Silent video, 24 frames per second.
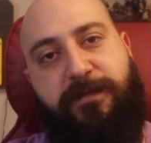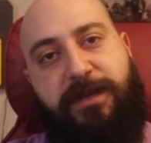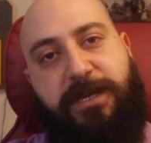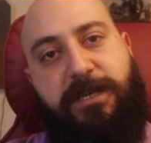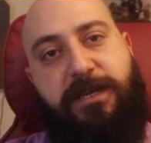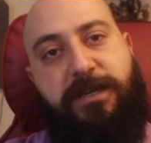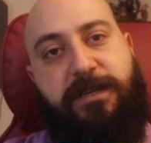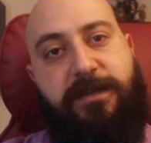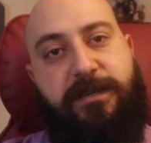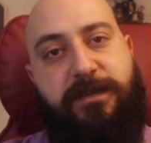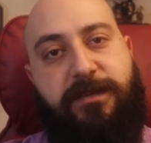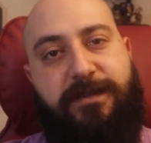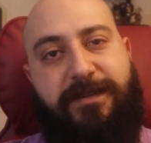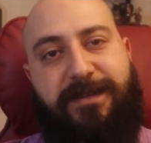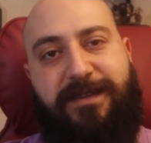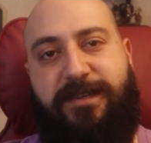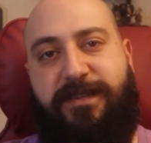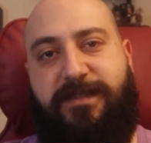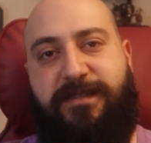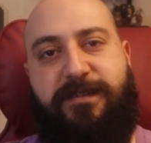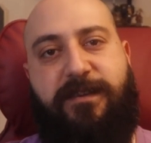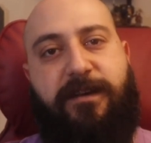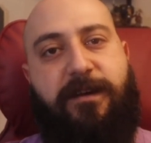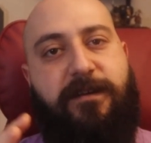media,
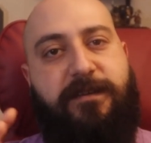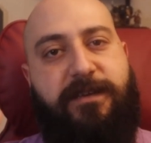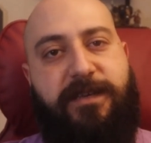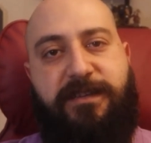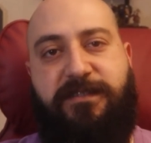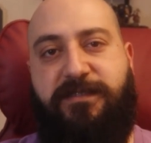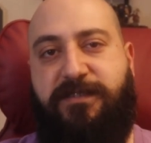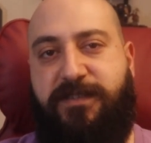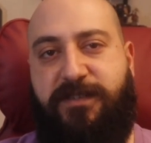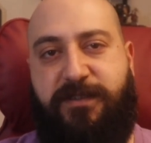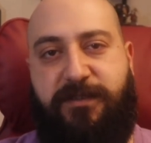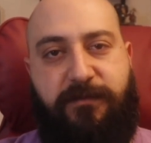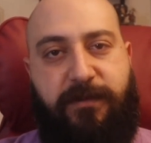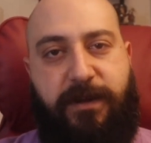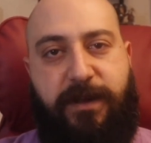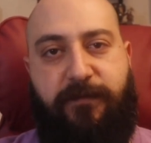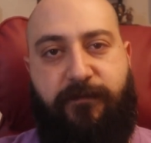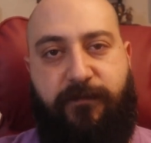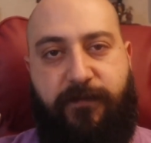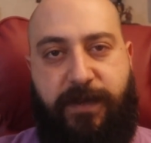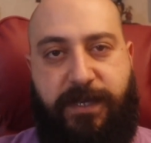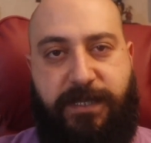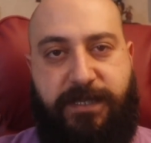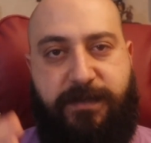TikTok, Instagram,
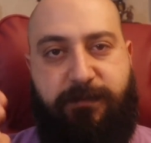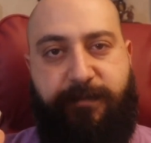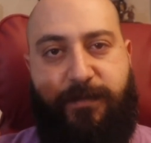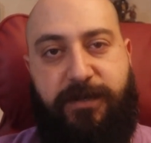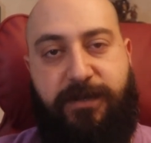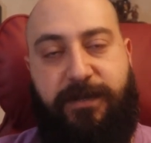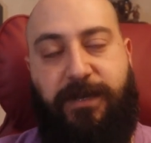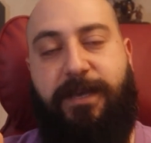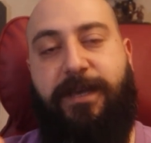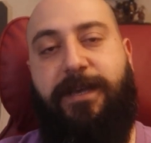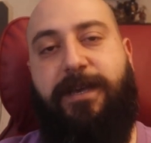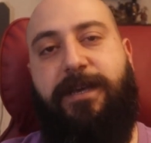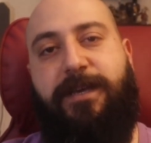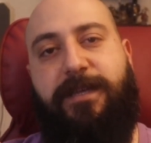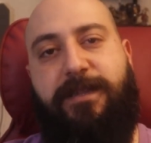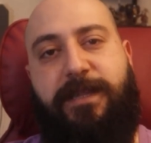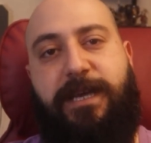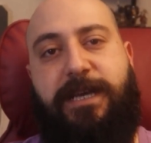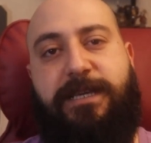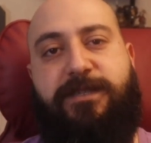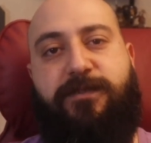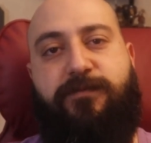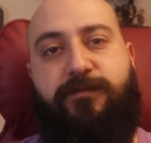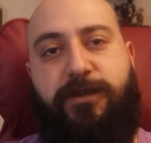Facebook,
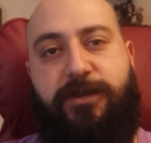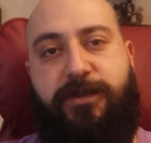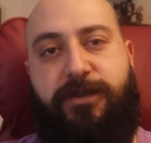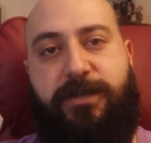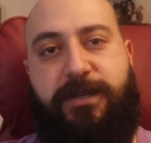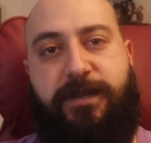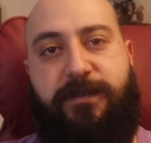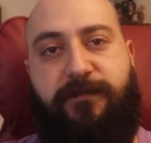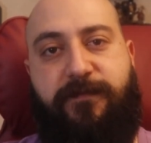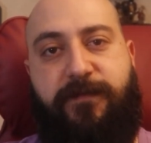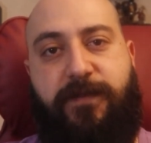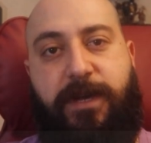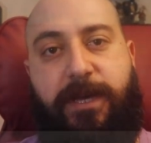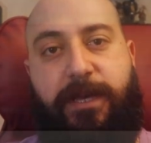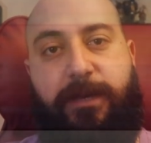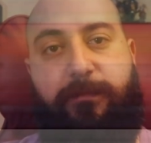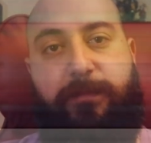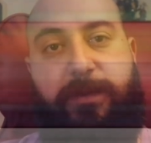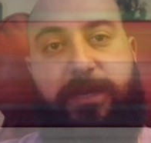that's where you can find